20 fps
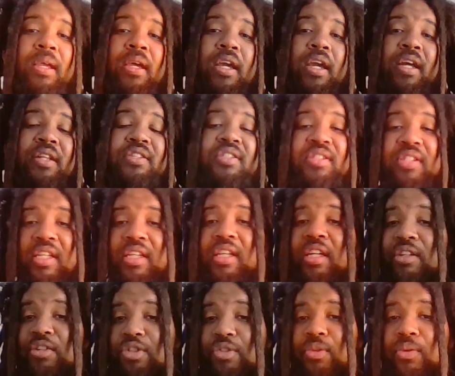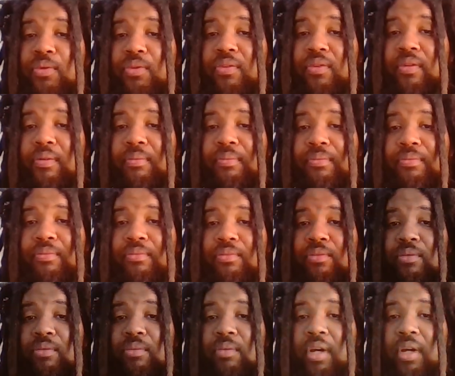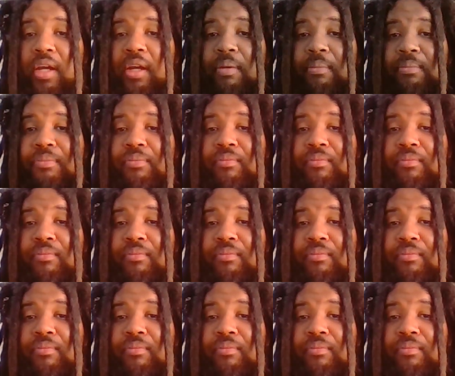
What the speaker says: and seeking truth, right?